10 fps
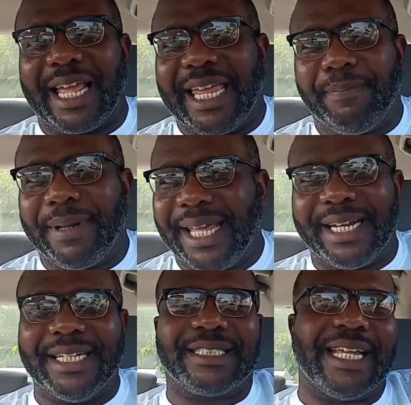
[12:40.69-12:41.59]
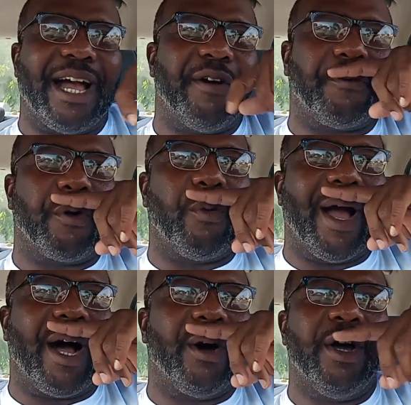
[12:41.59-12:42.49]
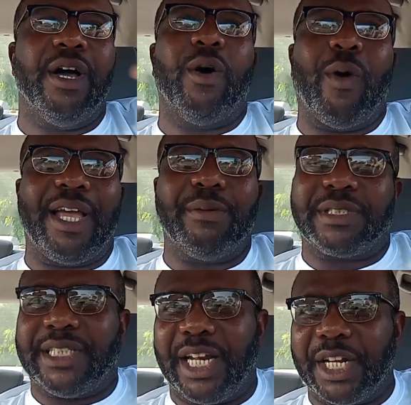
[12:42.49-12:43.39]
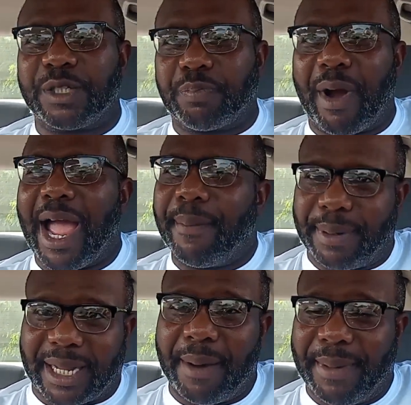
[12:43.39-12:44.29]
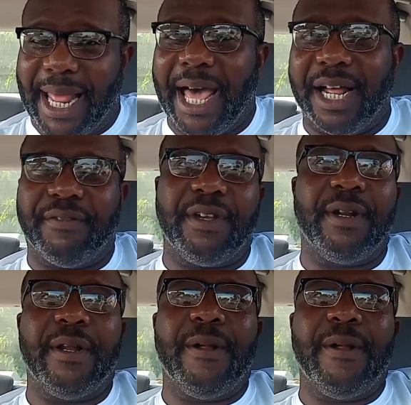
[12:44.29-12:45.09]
he played in this town for a while he was still in his prime, but coming out of it,